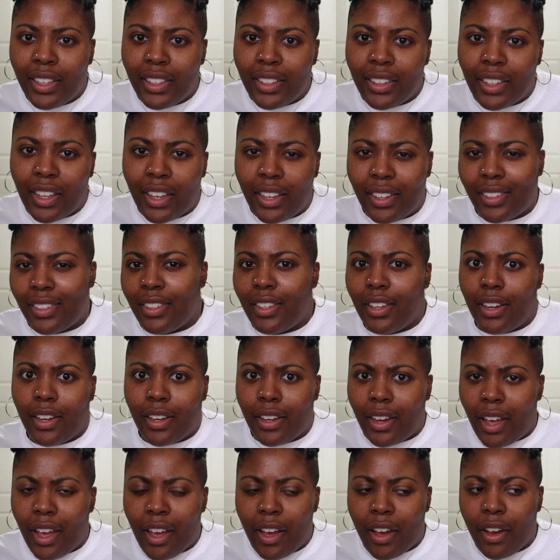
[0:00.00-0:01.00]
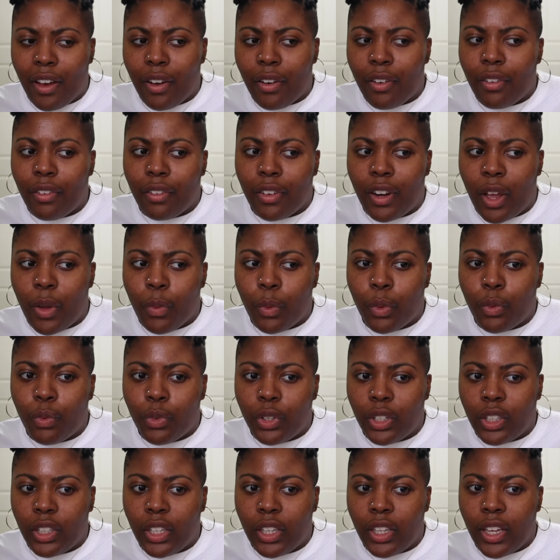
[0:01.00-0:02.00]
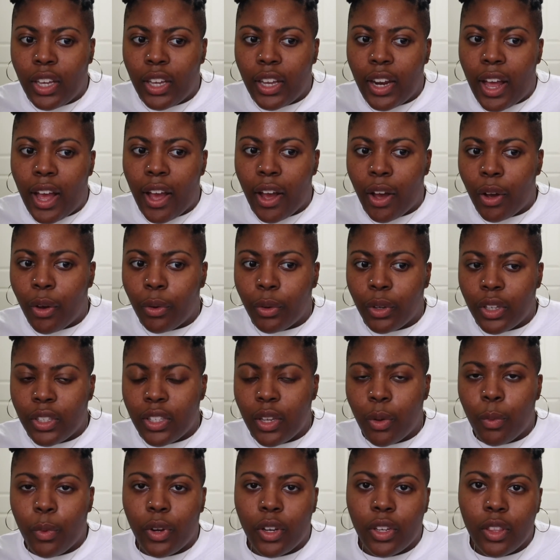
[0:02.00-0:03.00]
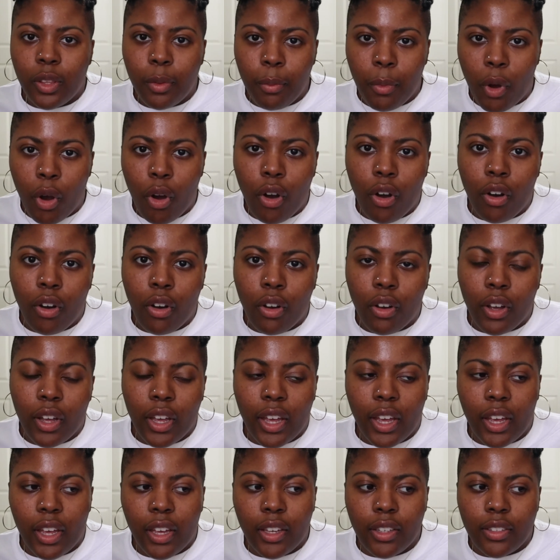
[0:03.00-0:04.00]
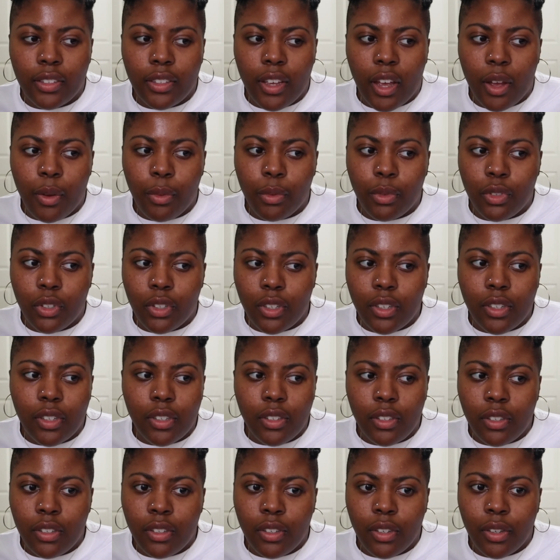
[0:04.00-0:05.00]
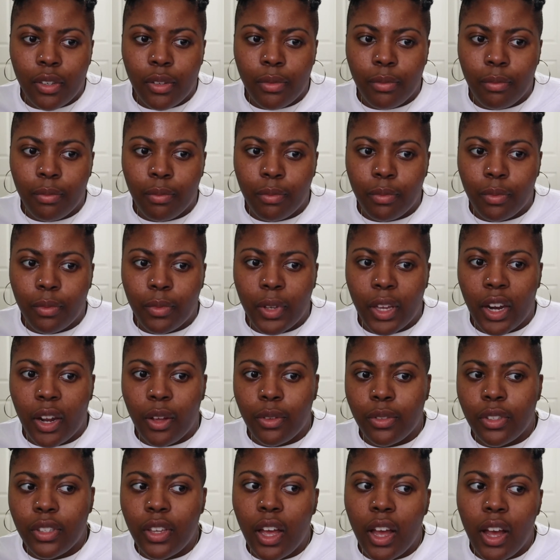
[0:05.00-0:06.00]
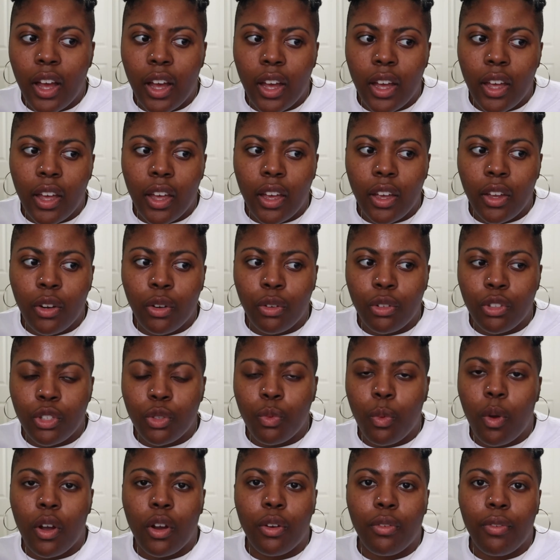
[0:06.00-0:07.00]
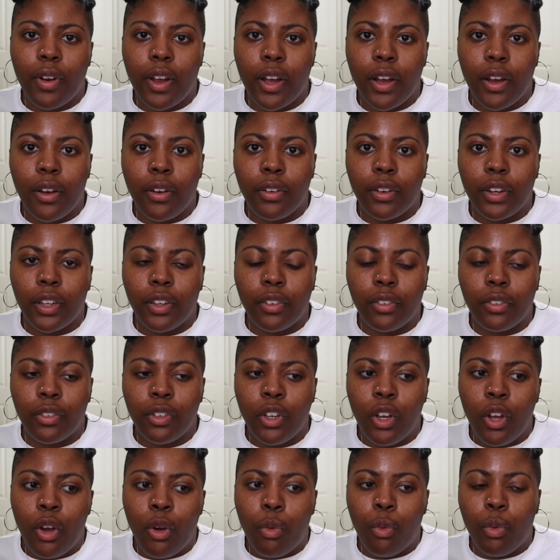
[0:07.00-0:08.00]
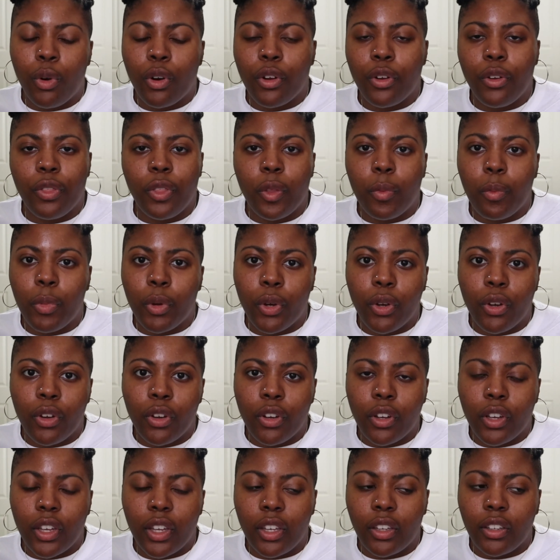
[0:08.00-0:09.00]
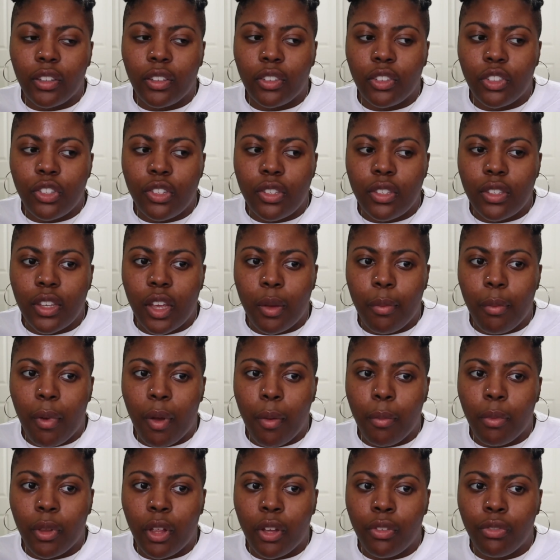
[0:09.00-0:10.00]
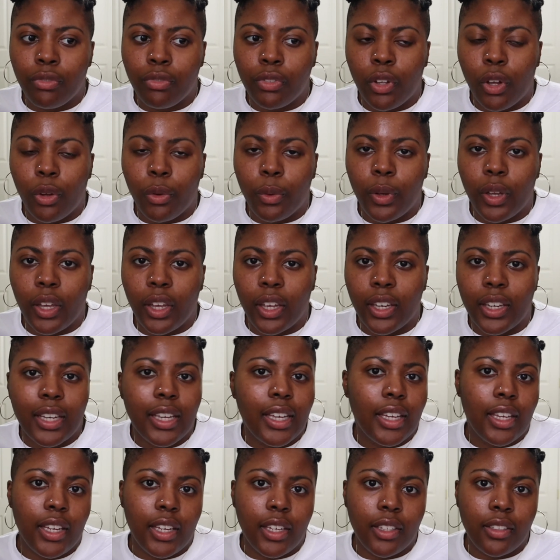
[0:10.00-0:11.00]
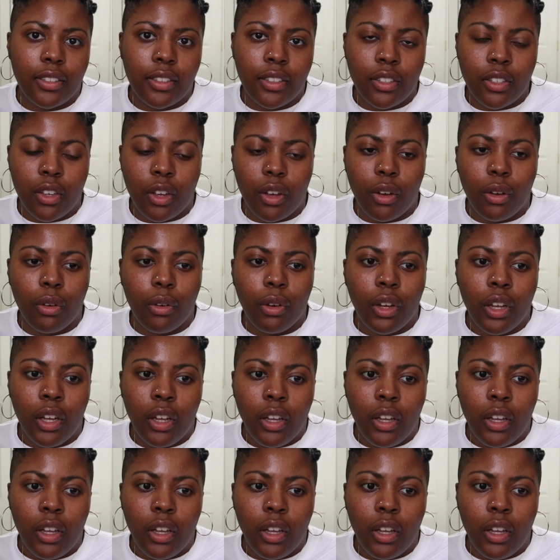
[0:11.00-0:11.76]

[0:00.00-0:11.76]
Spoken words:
like sitting down, I would really get out, because I work in the mall, and I would just get outside or just walk around and work on the book and just get my blood flowing and eat. So